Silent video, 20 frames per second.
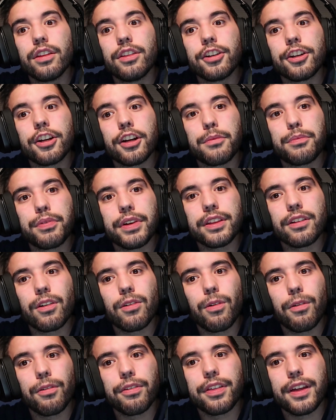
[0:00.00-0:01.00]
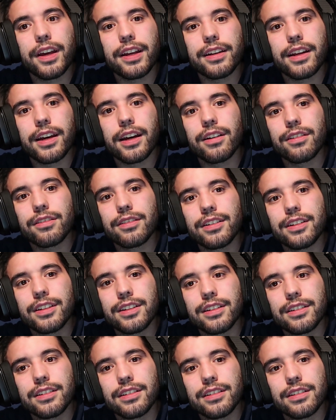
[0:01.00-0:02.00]
They're gonna bring the whole thing down.
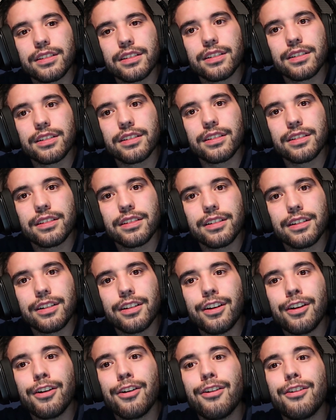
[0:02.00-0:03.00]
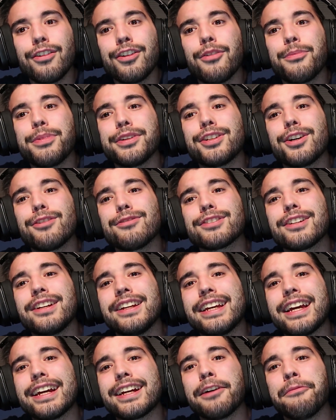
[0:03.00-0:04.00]
Oh no, Bito's
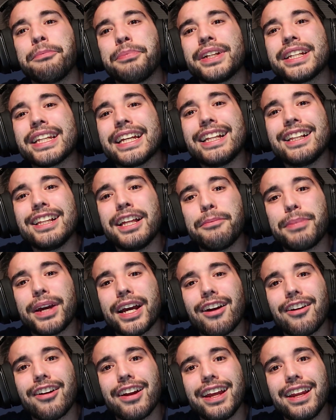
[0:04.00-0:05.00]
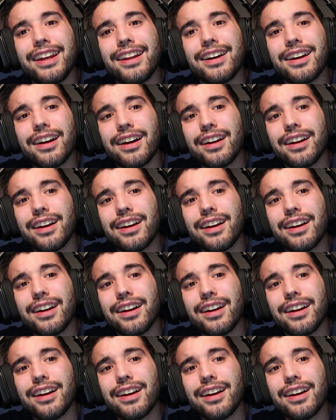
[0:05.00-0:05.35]
gonna get completely buried.